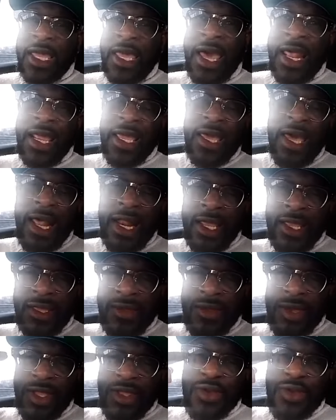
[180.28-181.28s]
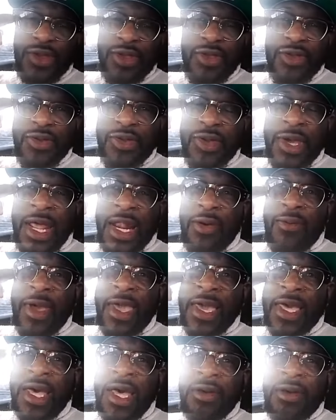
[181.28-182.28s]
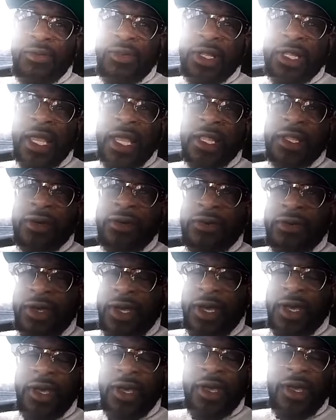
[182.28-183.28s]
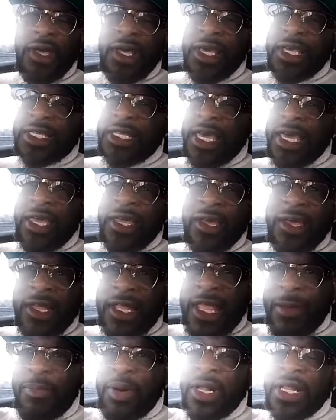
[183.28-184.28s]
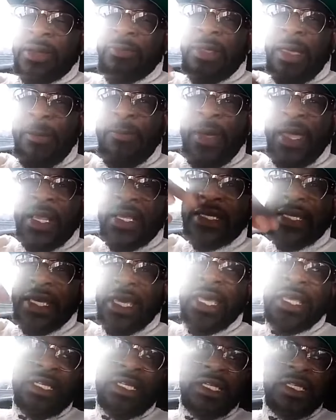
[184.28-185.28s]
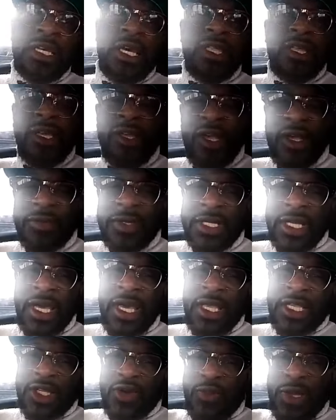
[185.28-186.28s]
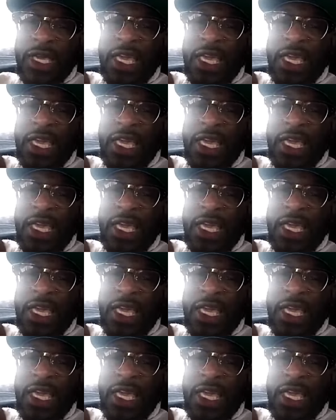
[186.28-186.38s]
gotta gotta you you you gotta wake up. What they do is they they put it they pit us against each other, you know what I'm saying? So we